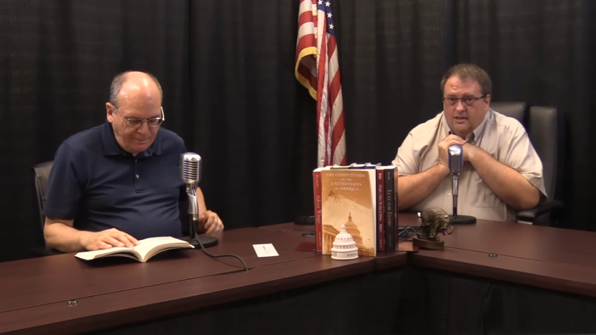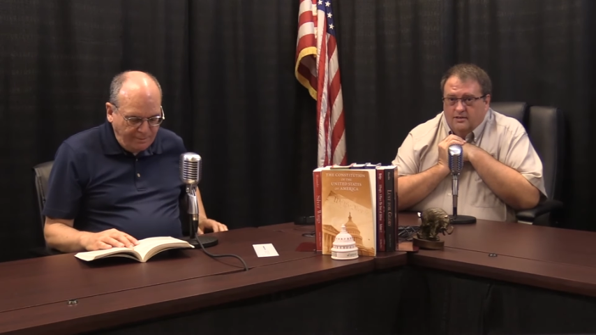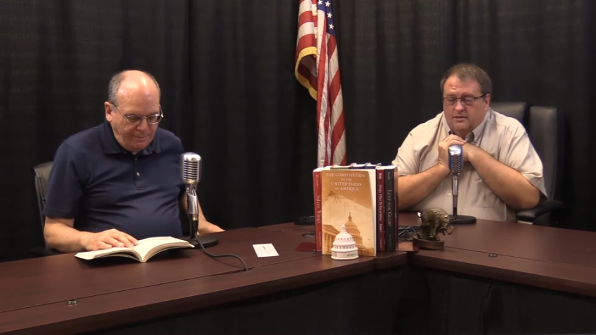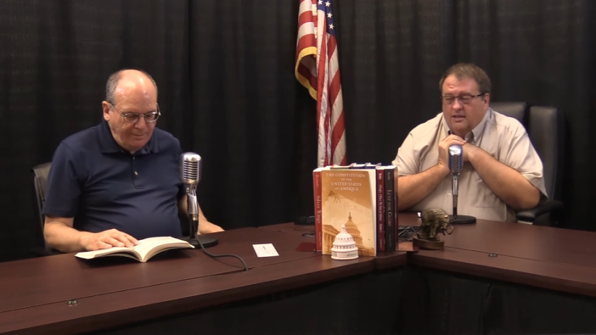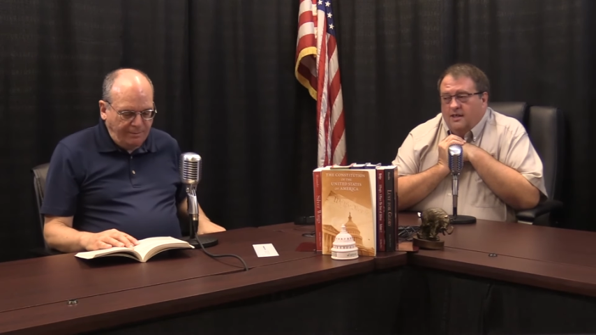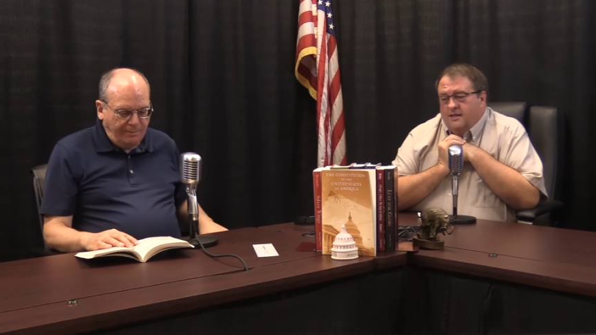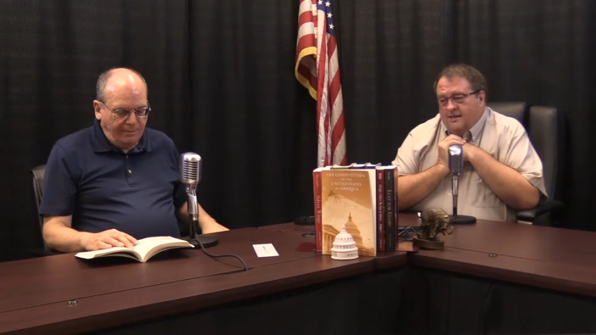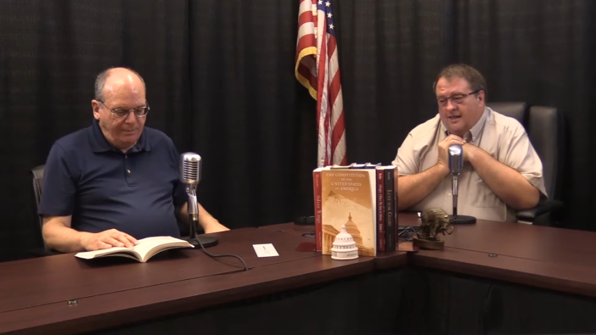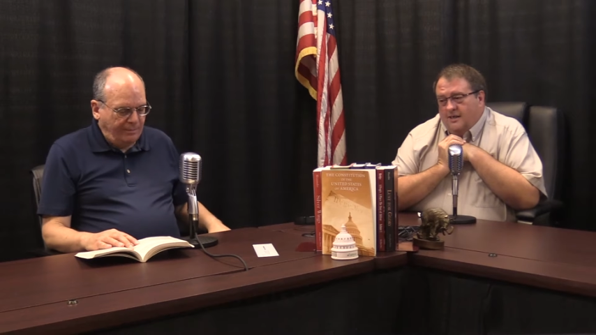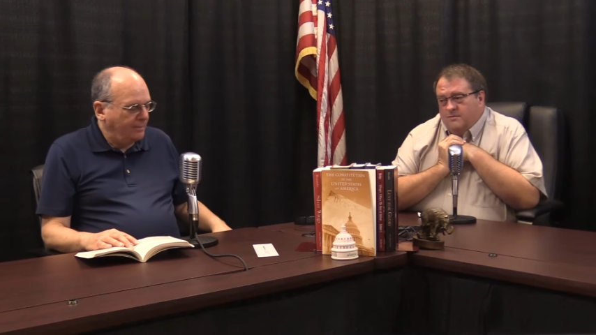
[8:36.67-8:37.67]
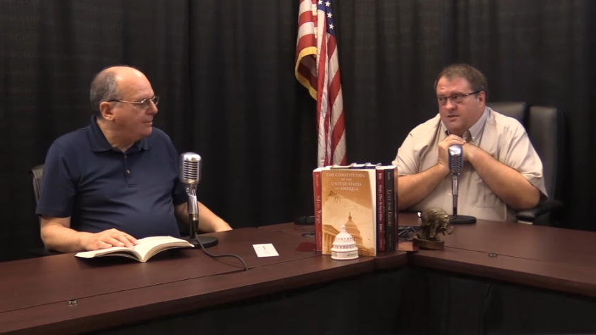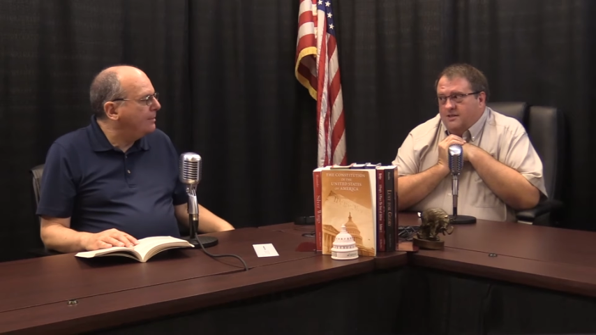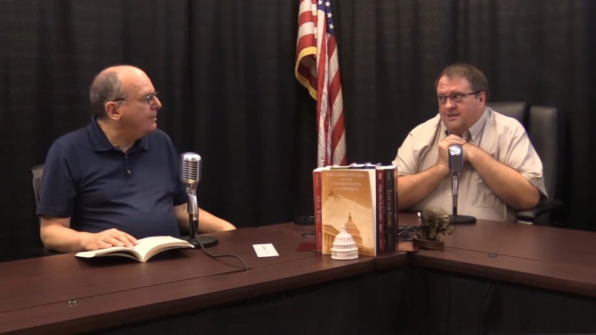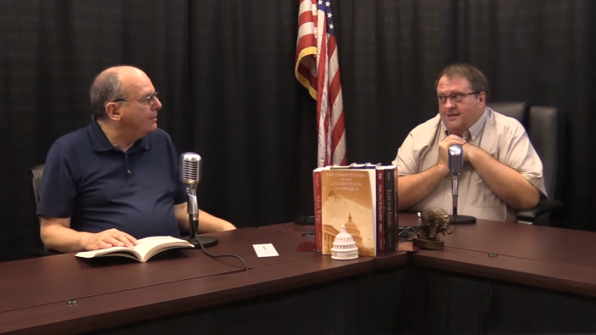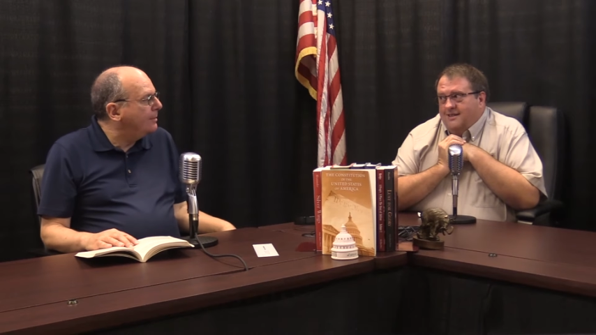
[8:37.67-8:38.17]
Speaker 1: Because a lot of times
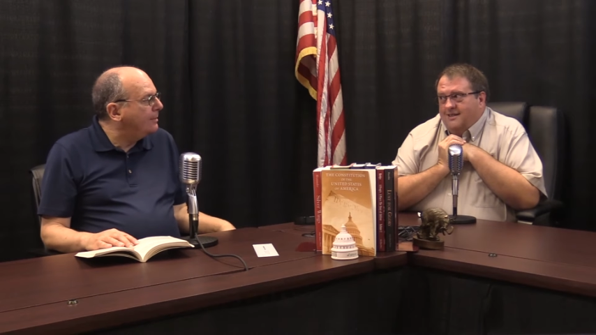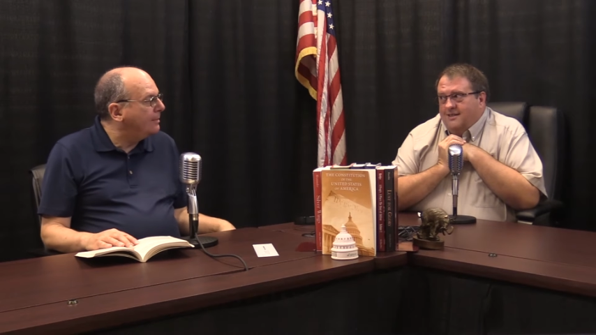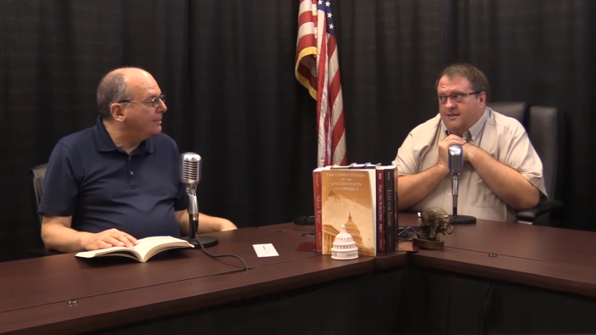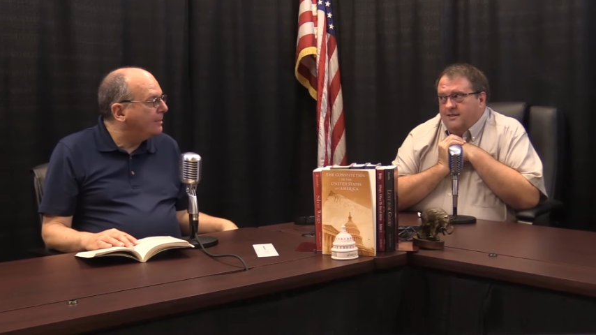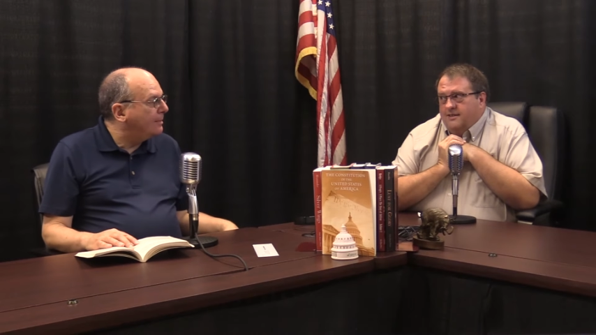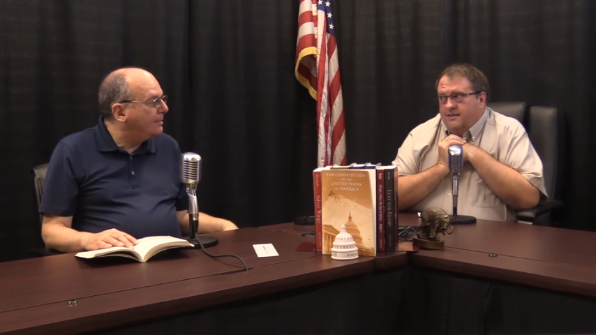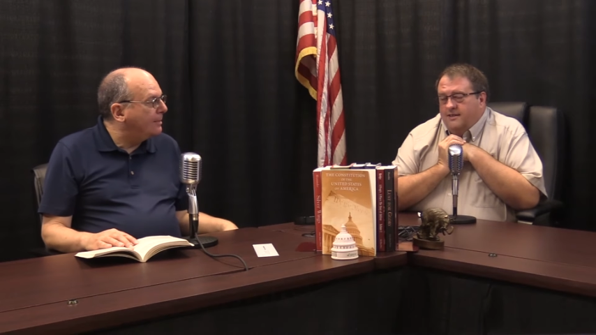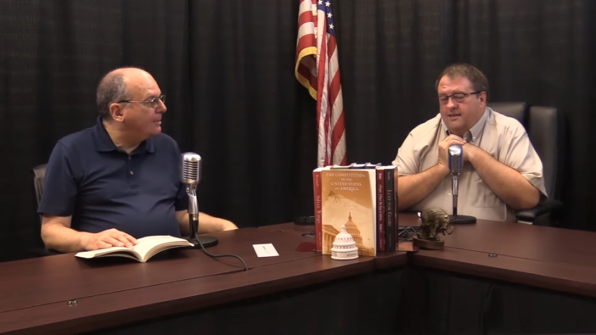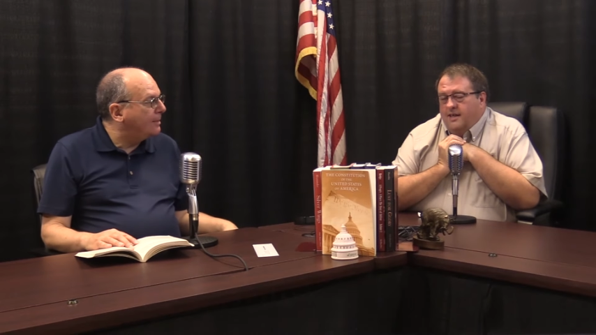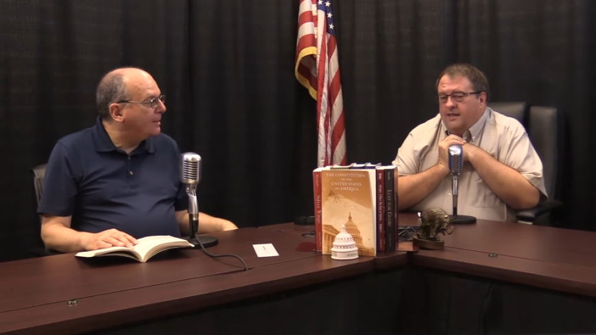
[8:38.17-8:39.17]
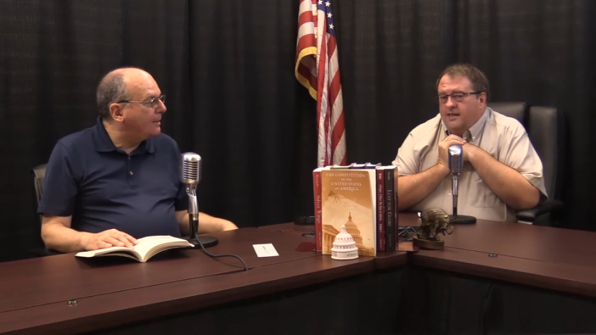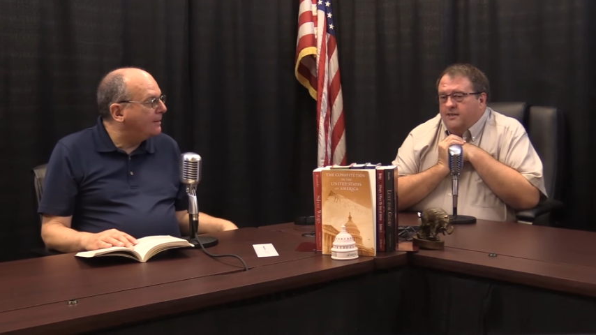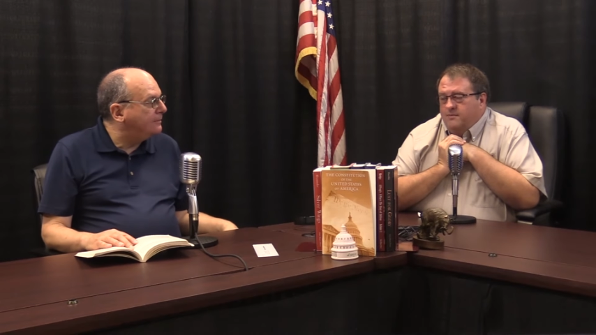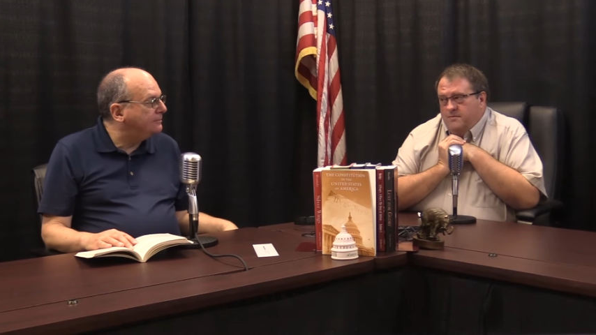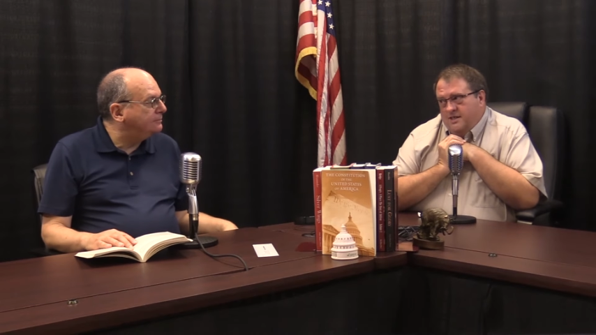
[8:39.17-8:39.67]
they
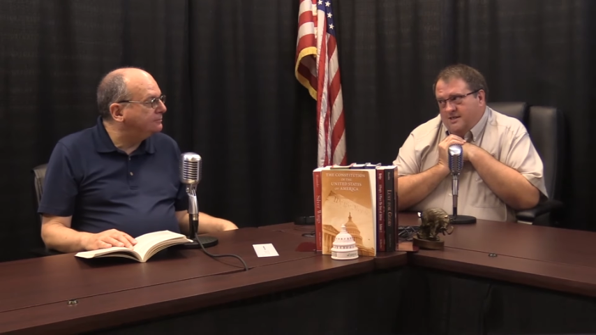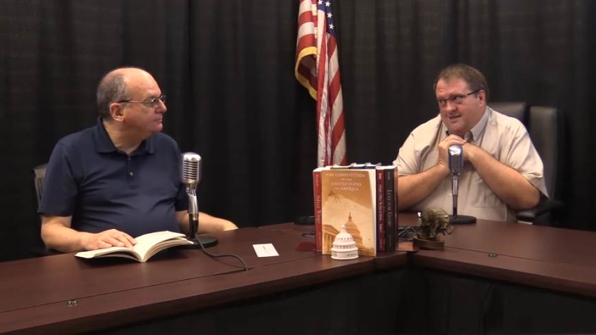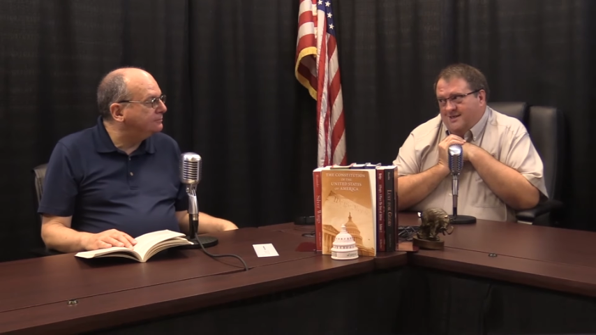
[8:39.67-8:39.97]
get to missing